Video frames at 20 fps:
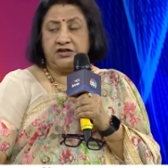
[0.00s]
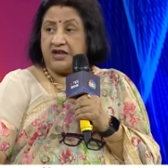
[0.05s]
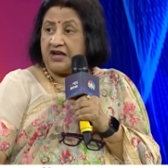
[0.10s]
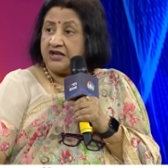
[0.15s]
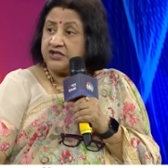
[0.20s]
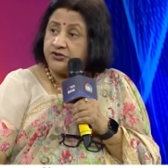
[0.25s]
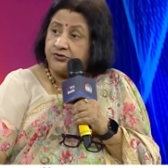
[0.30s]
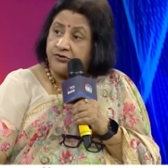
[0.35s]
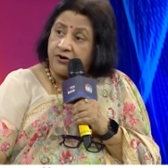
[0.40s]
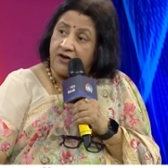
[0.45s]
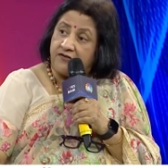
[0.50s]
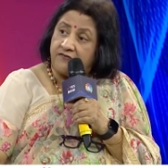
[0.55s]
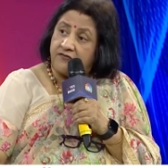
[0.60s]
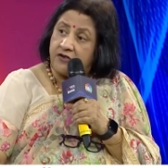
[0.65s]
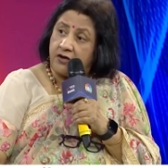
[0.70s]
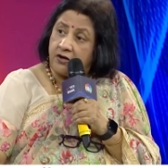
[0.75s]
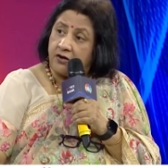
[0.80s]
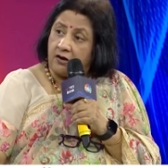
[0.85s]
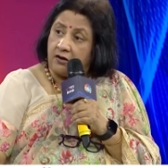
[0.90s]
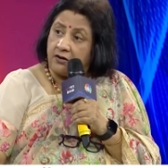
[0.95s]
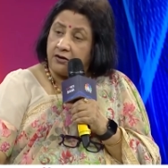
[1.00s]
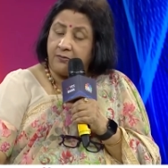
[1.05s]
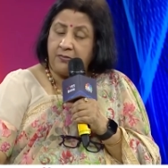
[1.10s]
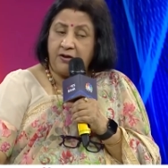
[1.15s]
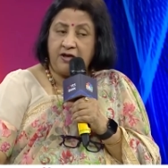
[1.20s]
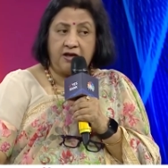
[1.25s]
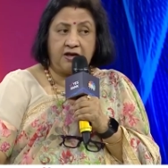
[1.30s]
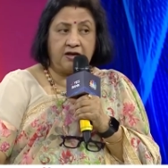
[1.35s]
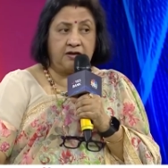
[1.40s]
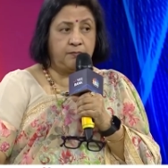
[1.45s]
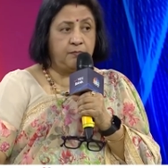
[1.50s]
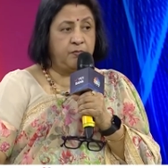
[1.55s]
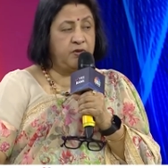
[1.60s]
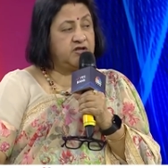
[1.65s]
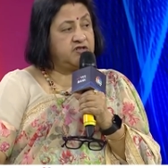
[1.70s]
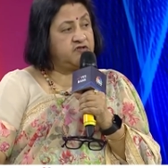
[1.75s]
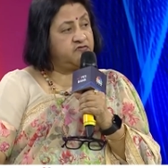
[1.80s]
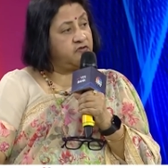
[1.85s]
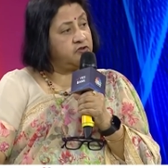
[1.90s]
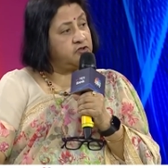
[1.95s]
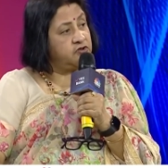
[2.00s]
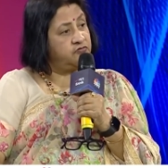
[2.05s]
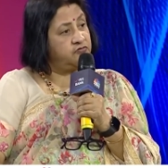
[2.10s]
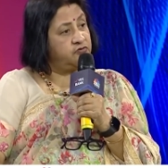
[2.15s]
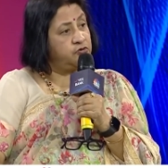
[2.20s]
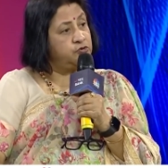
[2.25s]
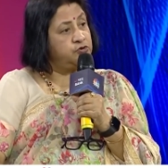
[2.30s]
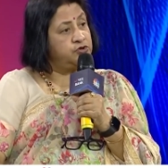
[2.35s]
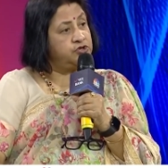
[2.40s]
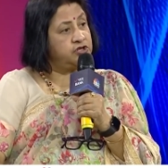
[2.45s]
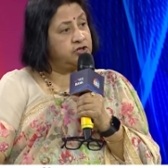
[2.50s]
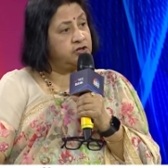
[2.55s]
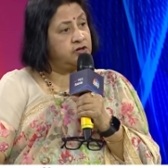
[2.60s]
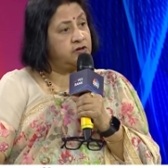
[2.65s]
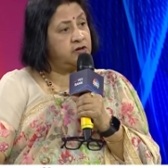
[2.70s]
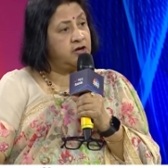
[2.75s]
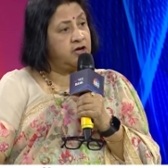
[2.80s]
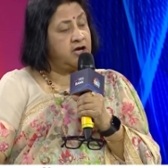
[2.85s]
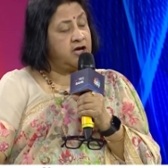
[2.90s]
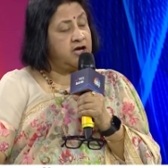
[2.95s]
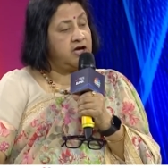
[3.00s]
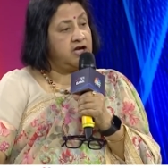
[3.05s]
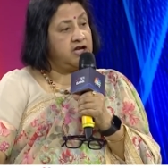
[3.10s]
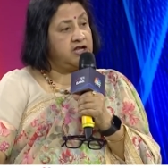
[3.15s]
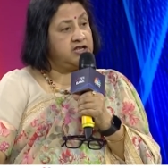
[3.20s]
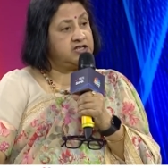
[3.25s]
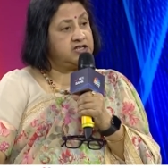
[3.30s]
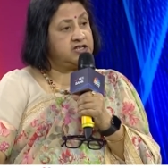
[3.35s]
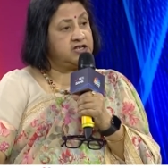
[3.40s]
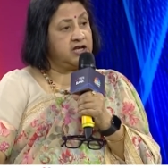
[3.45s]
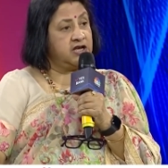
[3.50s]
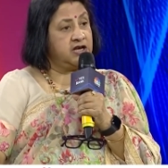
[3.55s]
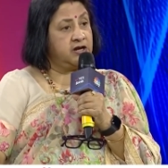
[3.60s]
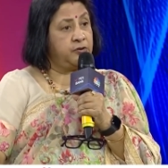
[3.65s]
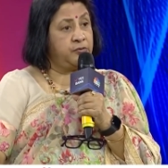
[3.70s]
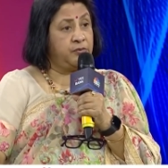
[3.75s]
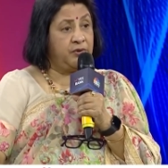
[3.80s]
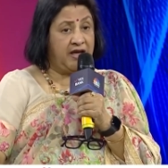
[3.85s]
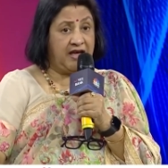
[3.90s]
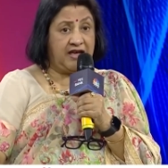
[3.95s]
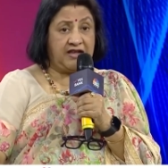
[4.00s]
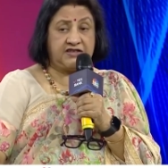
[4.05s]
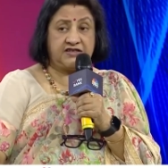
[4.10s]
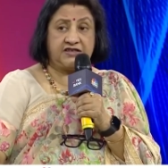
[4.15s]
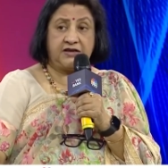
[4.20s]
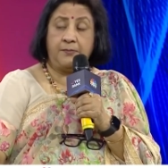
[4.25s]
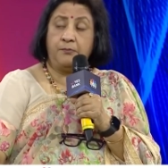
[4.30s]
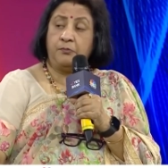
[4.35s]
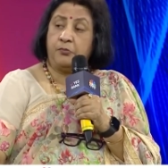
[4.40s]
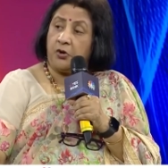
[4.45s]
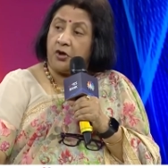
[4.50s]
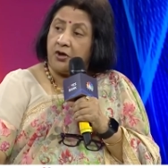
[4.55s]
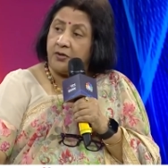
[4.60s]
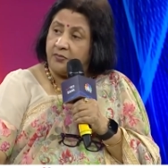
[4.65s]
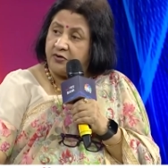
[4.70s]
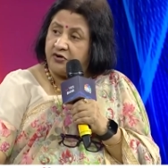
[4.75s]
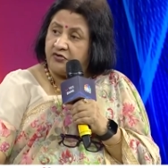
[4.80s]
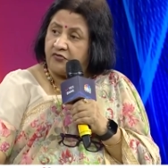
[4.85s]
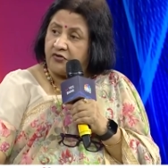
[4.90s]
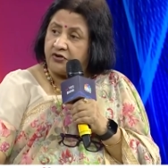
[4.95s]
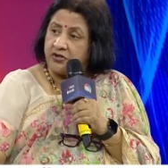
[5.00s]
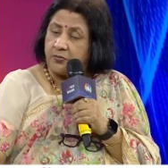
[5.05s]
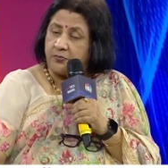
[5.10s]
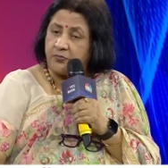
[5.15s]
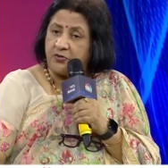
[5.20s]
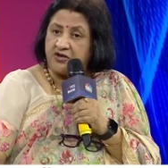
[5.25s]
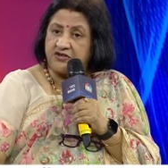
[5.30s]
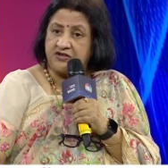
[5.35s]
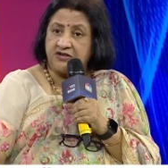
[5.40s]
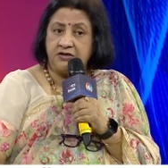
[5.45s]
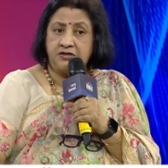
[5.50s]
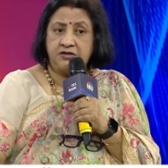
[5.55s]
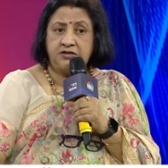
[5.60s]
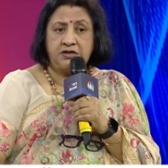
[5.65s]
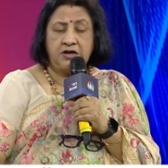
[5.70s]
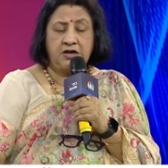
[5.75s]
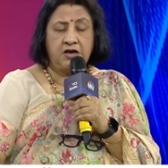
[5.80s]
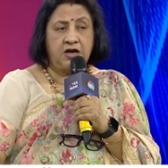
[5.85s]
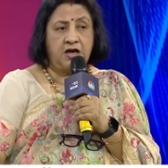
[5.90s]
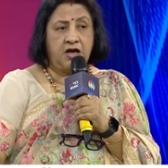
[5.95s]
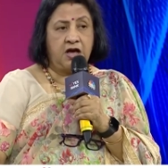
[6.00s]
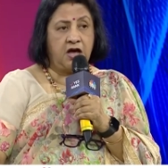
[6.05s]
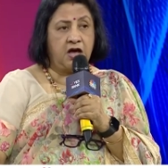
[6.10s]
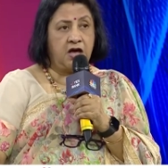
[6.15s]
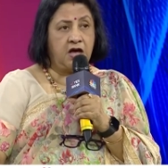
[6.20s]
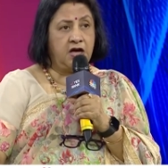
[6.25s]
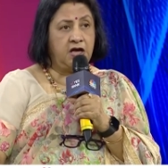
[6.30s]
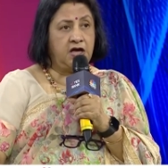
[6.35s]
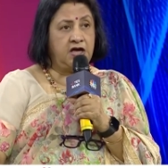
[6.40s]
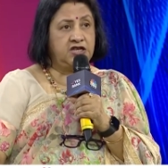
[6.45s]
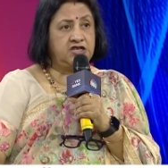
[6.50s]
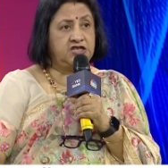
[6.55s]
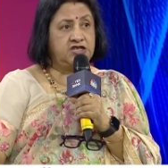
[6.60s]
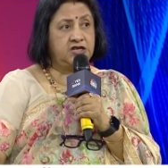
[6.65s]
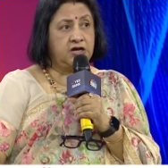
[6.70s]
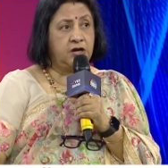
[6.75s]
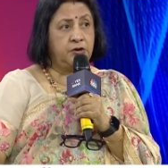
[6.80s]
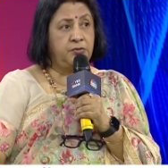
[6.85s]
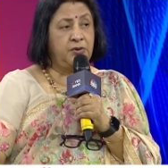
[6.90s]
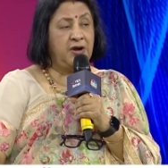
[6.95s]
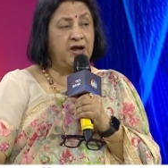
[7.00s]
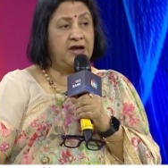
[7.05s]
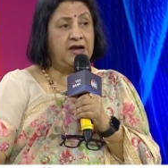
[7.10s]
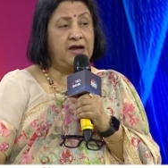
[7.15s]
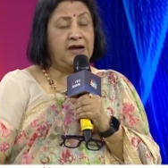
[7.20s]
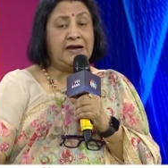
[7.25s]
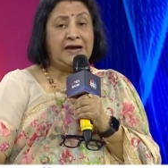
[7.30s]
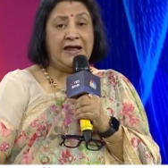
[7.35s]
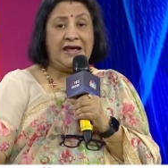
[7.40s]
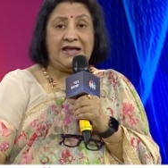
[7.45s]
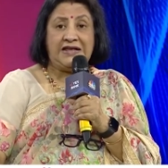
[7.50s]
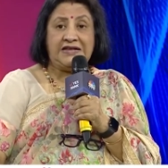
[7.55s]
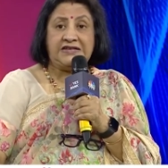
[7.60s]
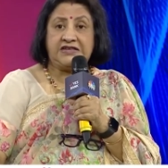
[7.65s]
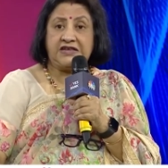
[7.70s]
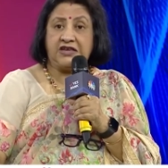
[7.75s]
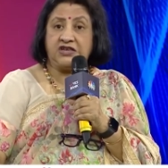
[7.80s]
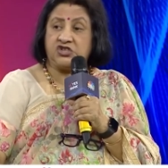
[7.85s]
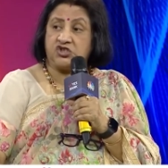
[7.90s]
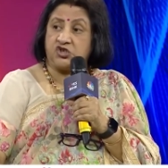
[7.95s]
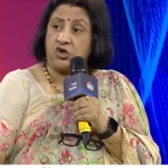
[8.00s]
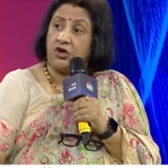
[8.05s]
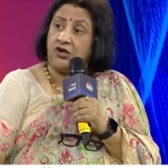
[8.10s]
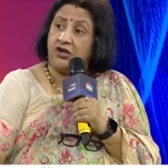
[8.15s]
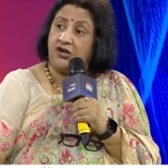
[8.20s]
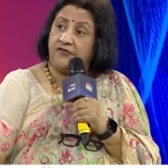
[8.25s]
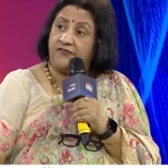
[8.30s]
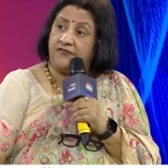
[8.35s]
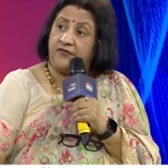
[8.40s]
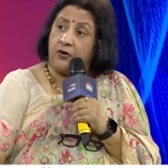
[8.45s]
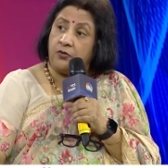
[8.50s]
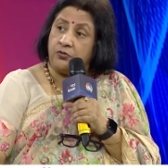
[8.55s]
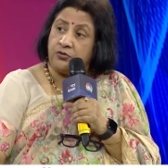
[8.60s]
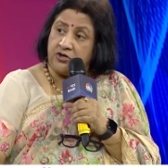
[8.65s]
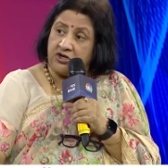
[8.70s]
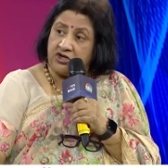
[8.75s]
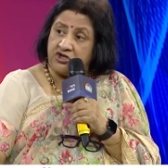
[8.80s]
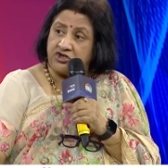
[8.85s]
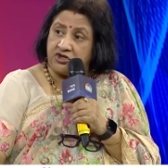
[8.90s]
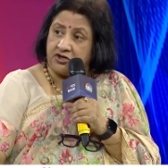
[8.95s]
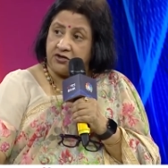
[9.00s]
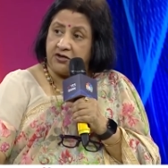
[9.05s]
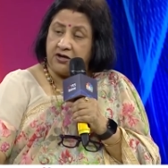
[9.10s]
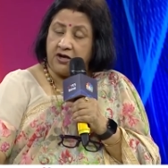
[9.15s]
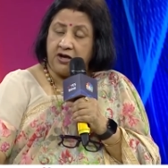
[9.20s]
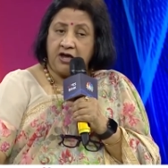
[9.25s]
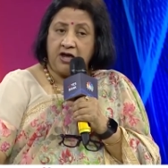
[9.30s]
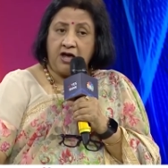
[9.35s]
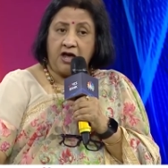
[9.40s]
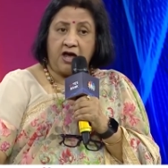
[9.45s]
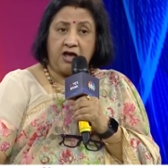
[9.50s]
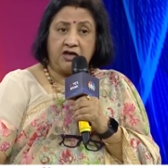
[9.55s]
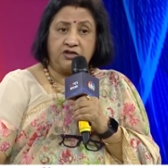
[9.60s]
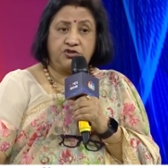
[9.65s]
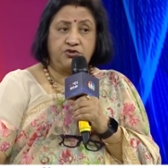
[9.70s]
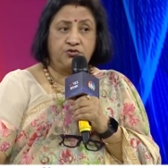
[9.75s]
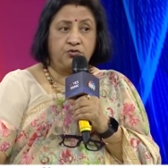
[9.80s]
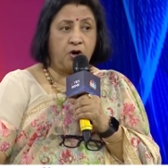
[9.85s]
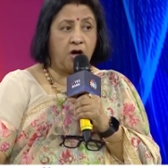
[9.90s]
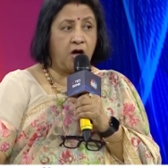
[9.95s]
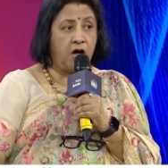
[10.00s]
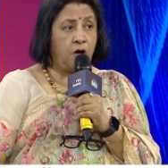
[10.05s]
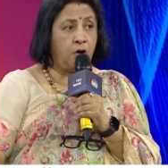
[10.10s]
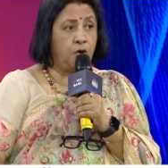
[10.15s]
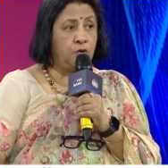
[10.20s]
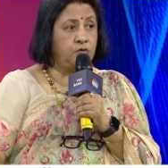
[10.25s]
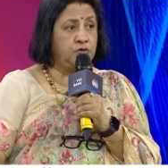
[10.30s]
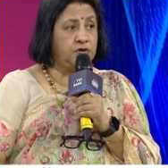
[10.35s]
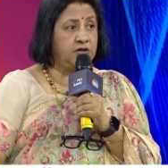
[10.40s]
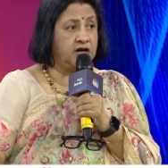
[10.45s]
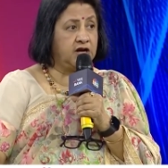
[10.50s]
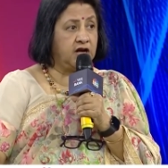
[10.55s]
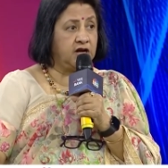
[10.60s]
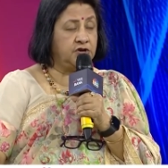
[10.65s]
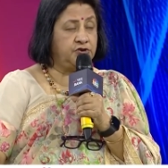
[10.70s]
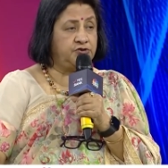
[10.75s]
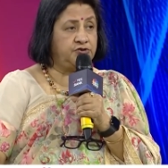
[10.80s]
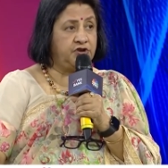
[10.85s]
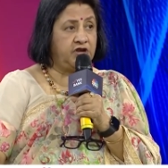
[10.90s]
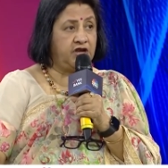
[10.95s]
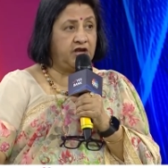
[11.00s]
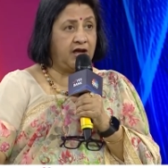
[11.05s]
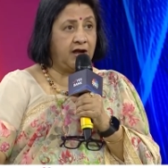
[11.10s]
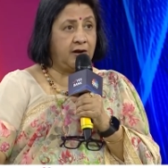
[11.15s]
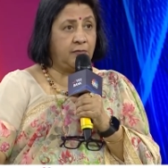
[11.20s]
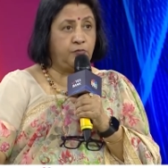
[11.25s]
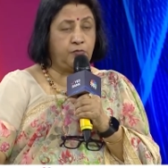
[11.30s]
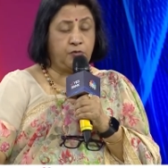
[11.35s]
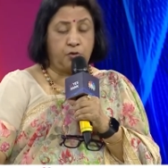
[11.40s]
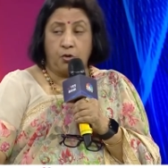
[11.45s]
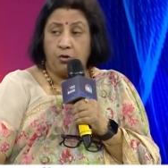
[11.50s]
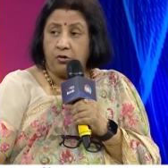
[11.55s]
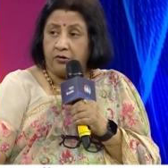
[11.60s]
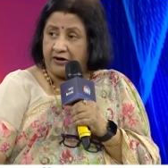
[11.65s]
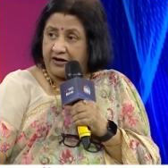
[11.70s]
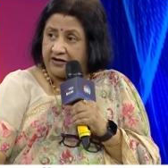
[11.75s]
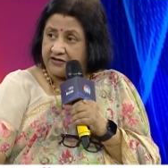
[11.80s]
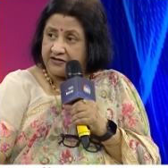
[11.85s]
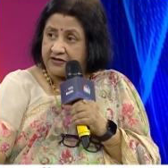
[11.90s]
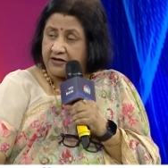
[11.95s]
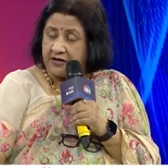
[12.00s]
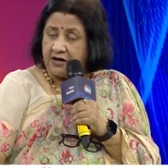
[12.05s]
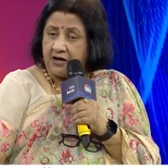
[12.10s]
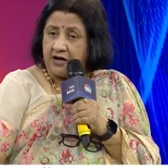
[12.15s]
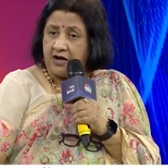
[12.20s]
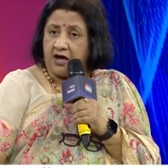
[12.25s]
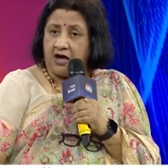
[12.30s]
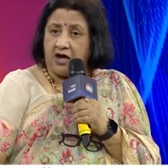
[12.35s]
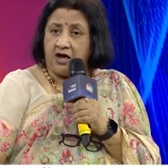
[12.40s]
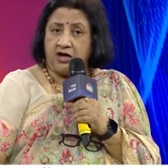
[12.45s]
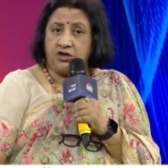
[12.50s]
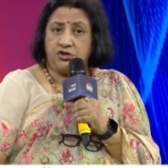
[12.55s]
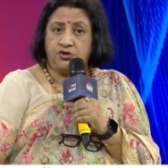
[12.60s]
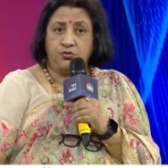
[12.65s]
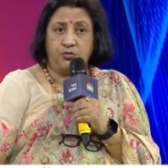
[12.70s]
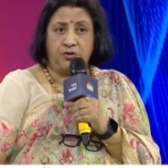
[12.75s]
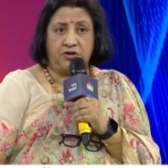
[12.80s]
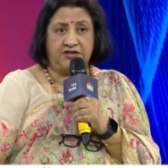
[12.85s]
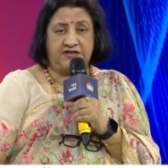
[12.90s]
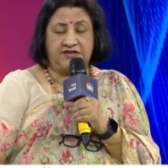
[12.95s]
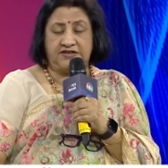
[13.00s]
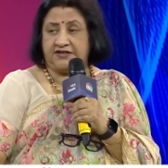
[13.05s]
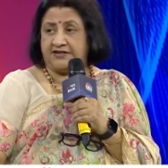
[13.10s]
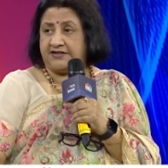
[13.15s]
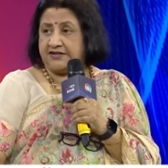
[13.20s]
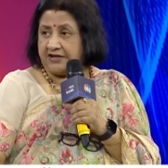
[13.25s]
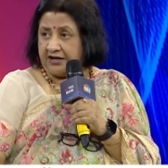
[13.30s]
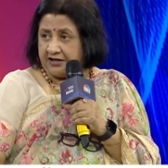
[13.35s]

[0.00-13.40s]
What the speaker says: does drive the economy. It builds for the future. It creates employment for the present. It really lays a solid foundation as to how the country can progress towards its